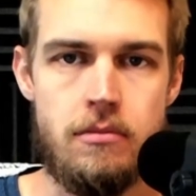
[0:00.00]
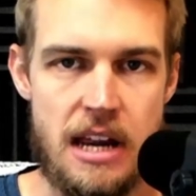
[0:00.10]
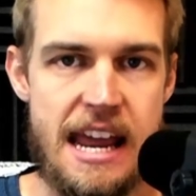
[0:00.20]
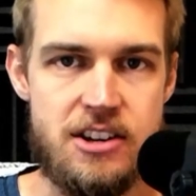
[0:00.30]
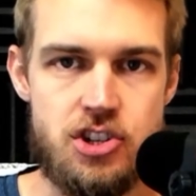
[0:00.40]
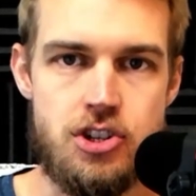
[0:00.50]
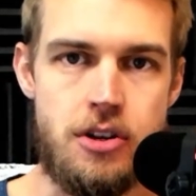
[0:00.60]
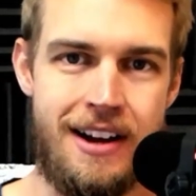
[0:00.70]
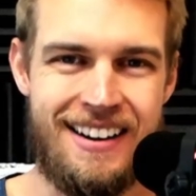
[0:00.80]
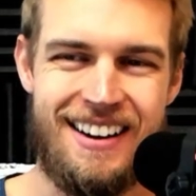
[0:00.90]
ish
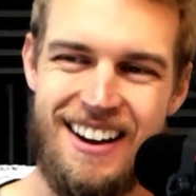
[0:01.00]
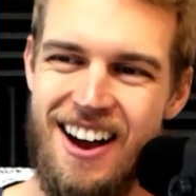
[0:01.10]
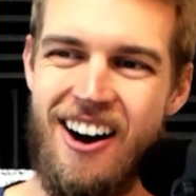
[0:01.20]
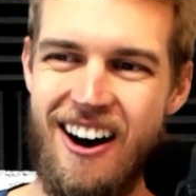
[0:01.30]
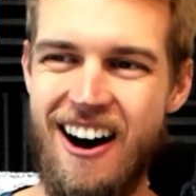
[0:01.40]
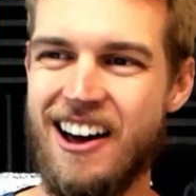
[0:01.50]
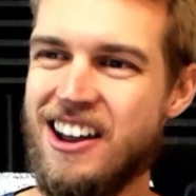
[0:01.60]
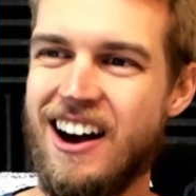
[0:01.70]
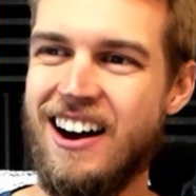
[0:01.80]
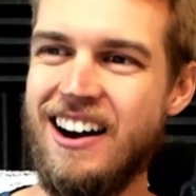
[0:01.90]
on
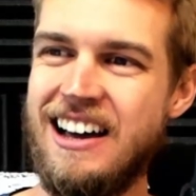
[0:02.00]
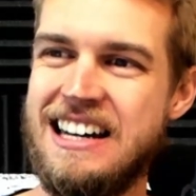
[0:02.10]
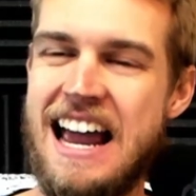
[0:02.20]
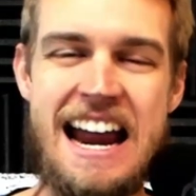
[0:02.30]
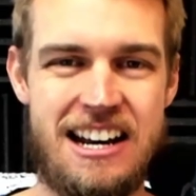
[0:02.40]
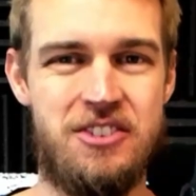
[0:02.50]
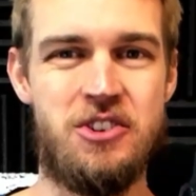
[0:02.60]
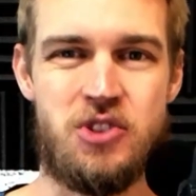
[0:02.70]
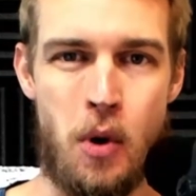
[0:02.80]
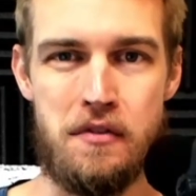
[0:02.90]
an 800
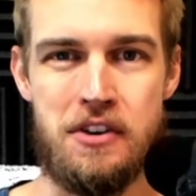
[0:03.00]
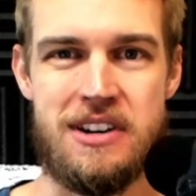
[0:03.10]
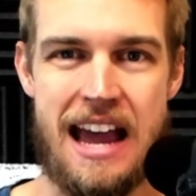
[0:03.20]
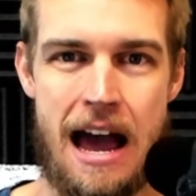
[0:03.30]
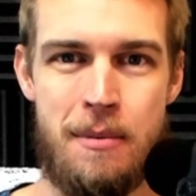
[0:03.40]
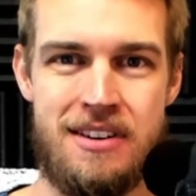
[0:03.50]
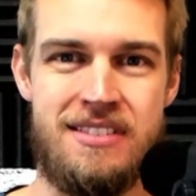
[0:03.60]
square foot cabin,